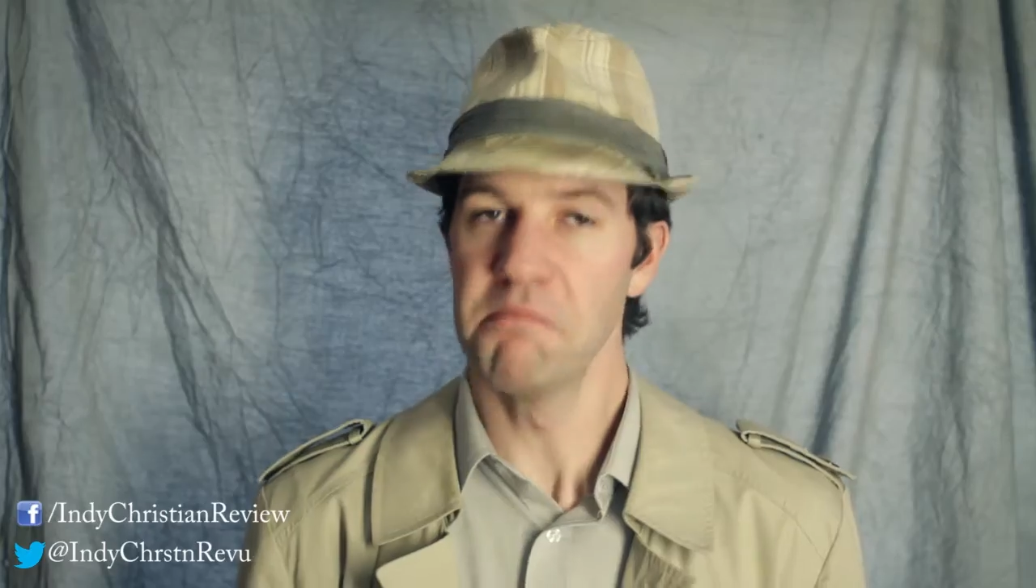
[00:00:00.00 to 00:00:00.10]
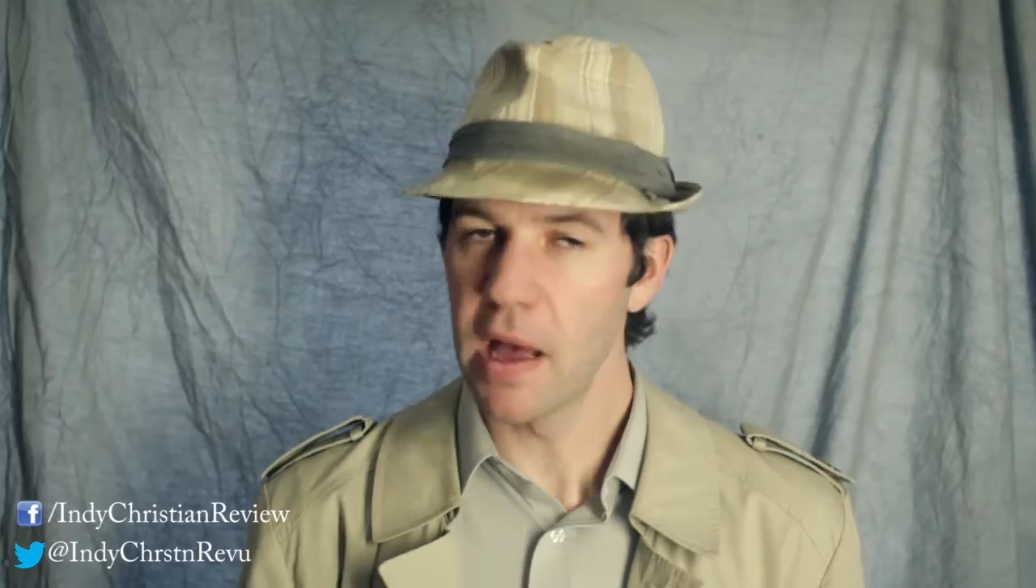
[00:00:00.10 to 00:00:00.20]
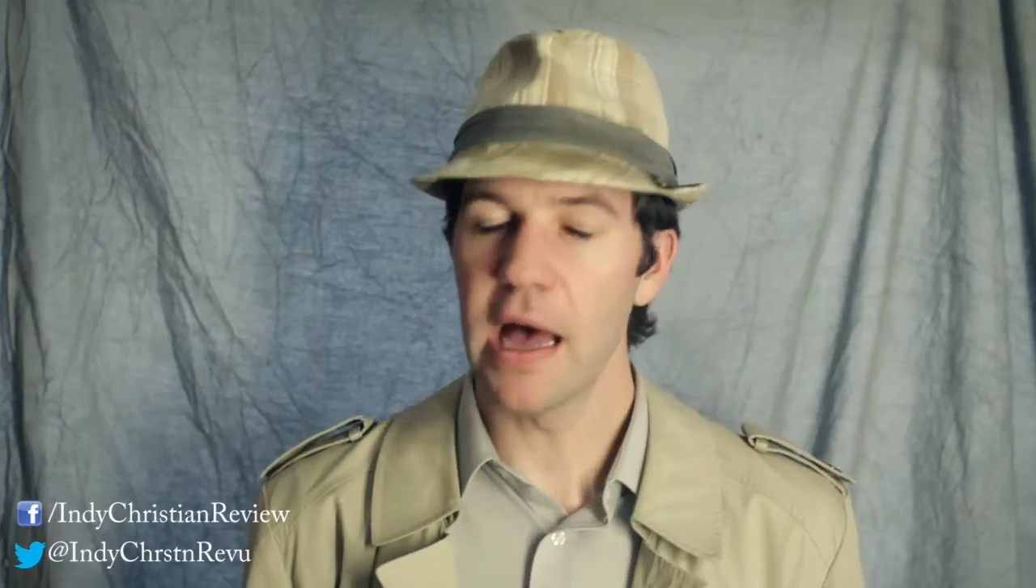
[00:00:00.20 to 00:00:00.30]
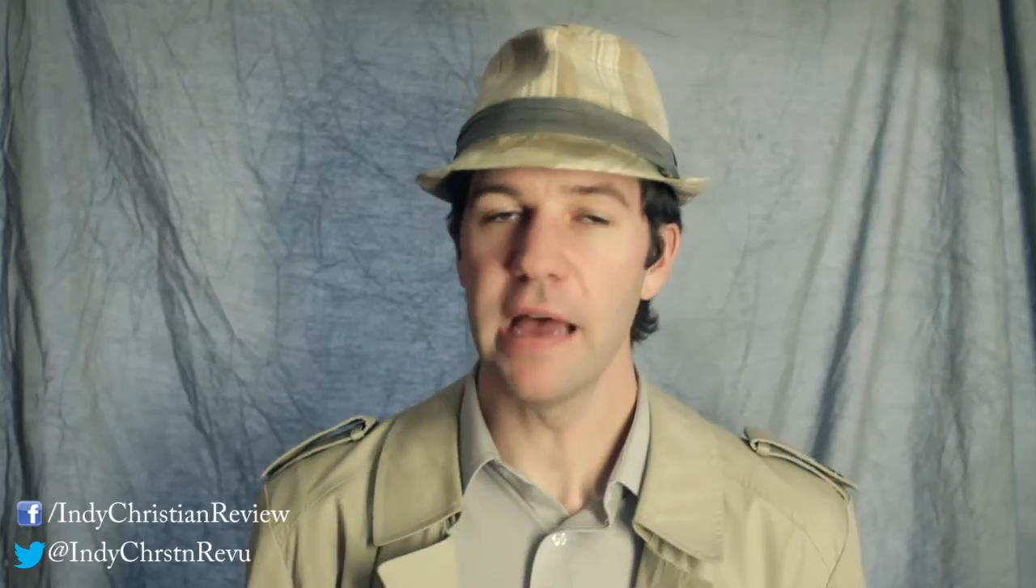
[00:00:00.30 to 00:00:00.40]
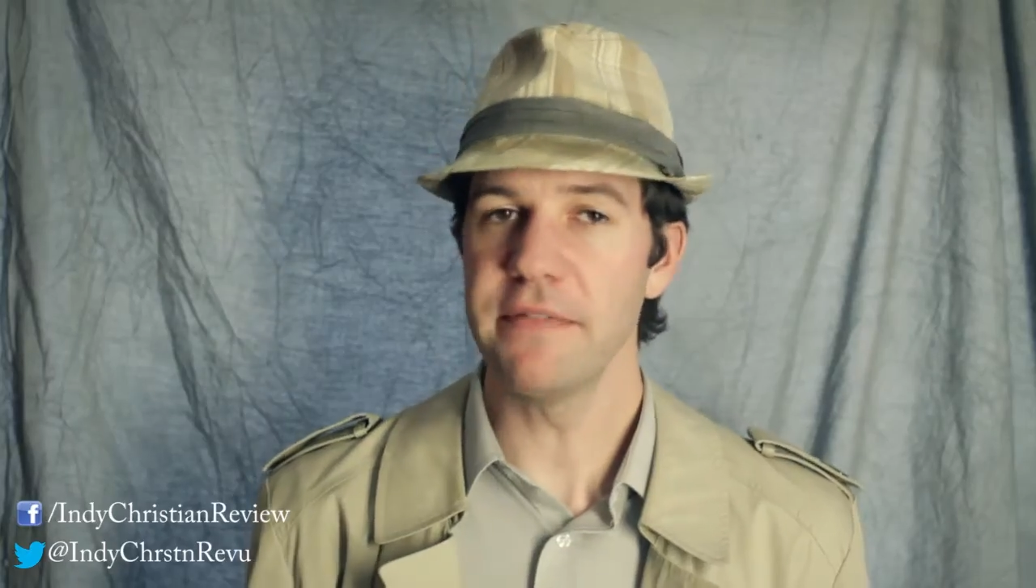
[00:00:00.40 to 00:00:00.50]

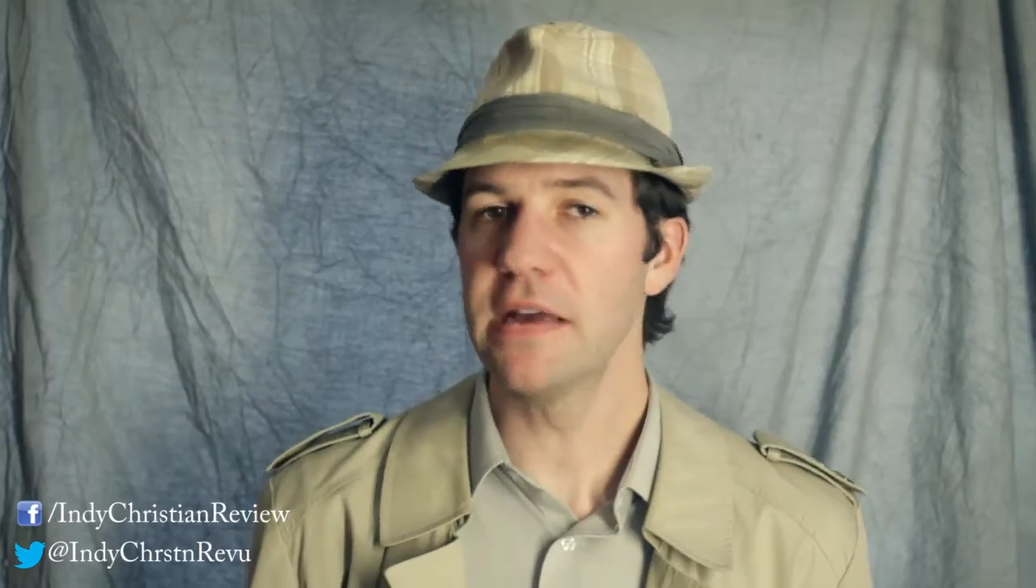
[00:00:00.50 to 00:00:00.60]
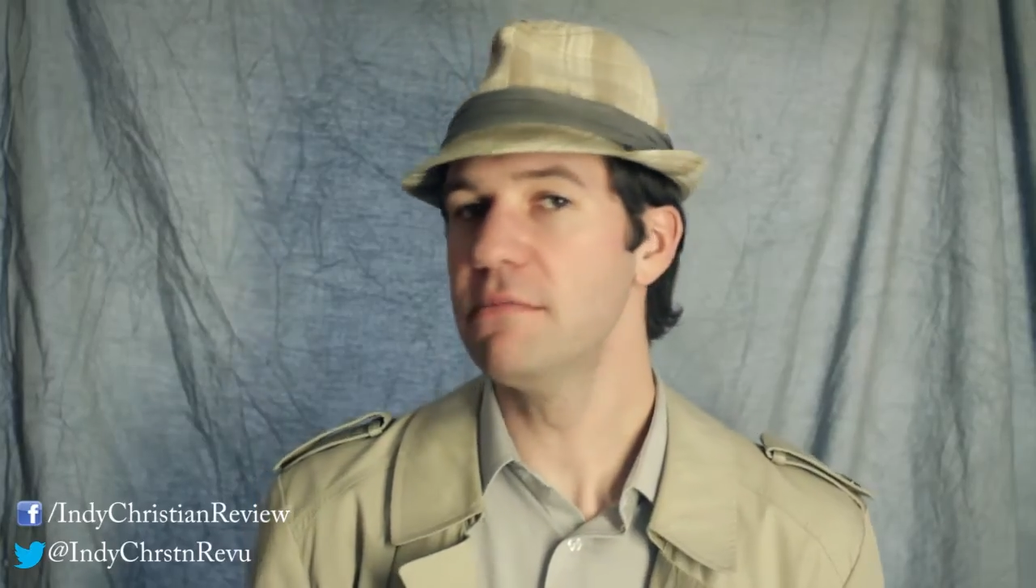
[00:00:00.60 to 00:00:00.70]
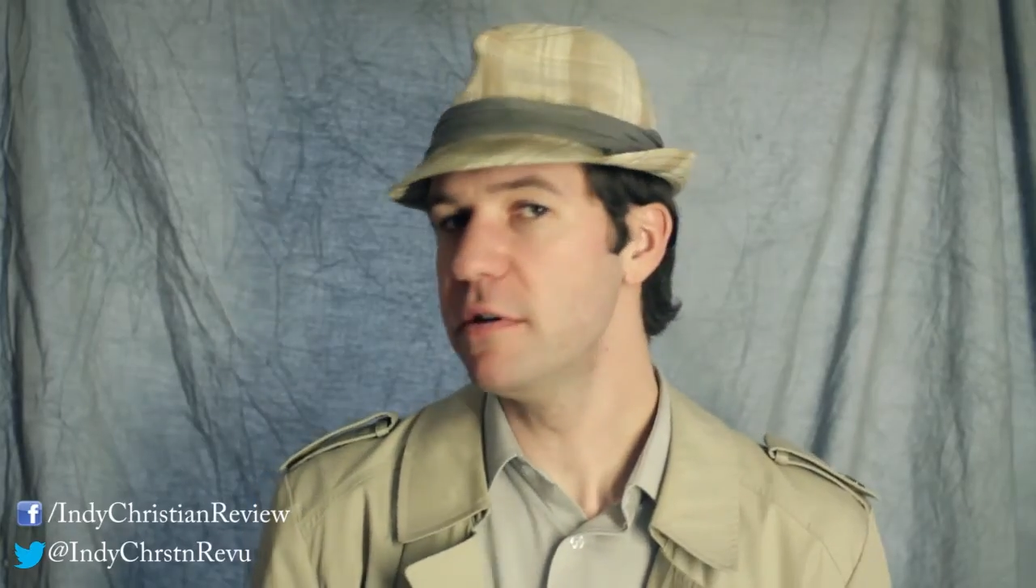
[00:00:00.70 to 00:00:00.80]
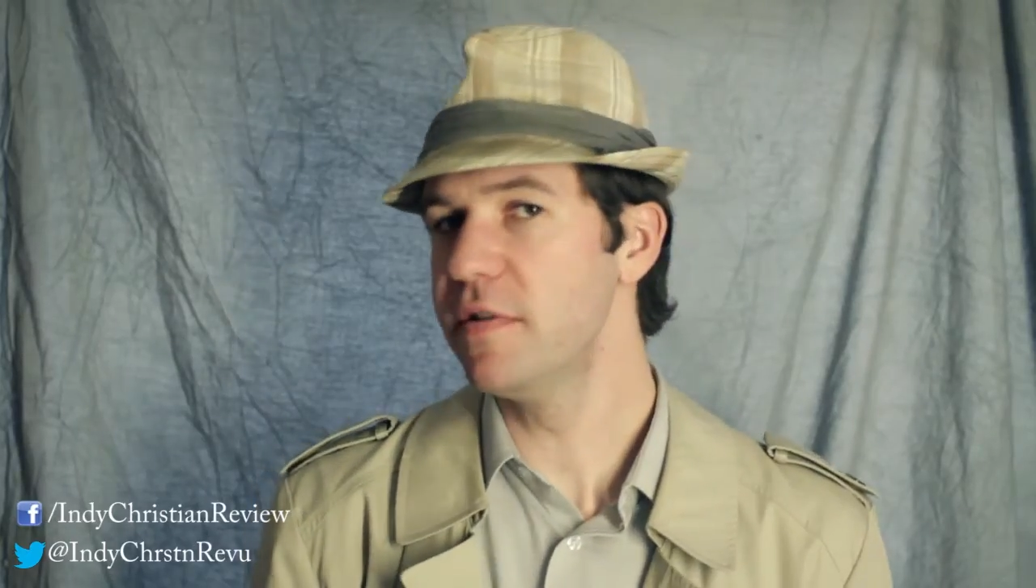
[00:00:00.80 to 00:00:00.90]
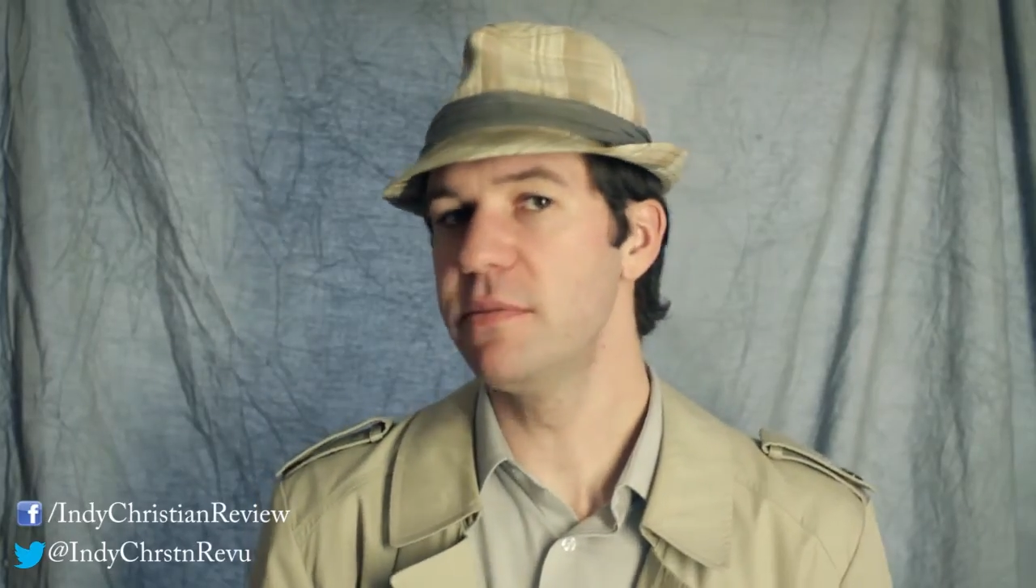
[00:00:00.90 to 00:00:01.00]
I found
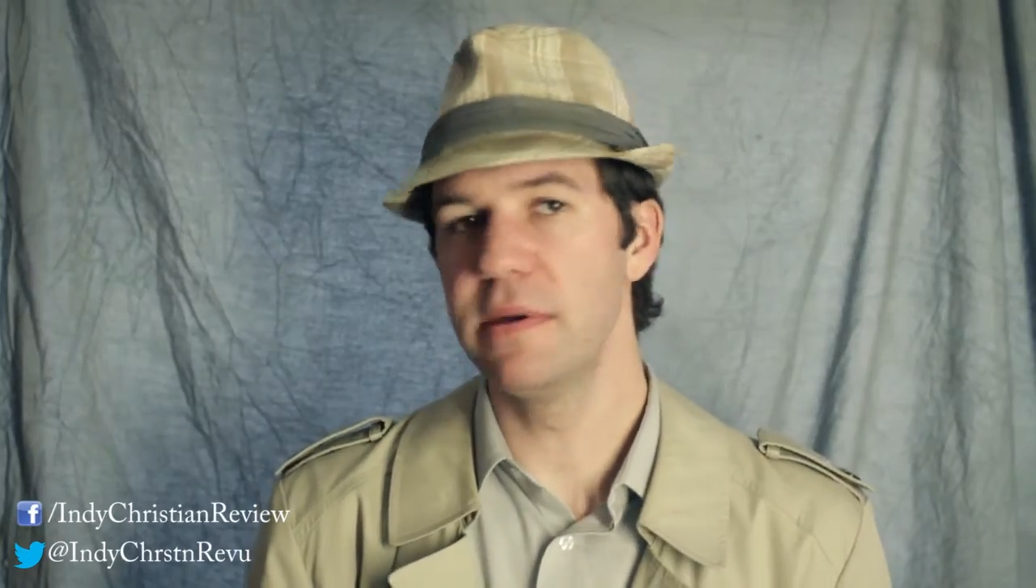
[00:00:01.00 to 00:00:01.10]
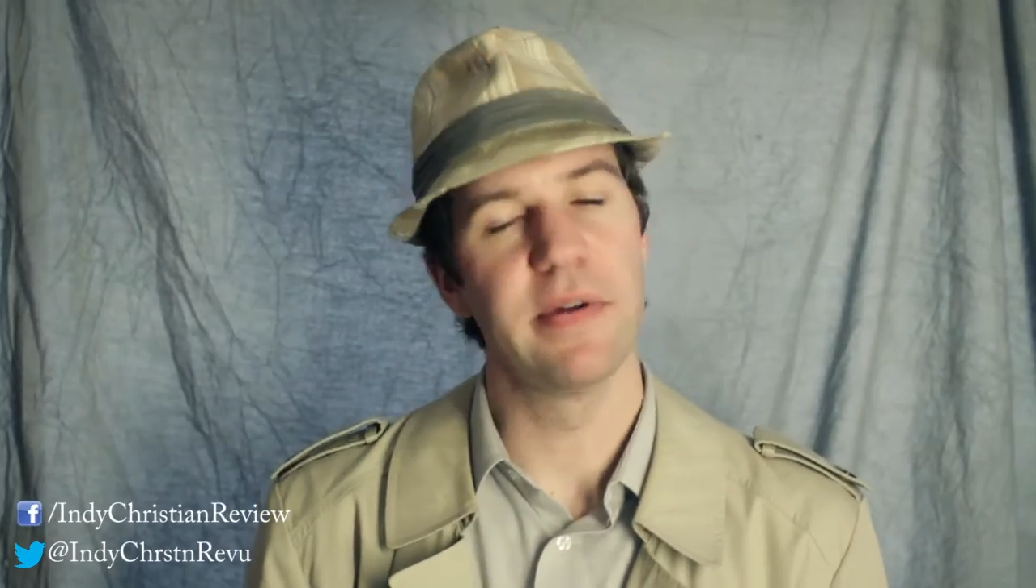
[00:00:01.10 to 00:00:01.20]
the movie to be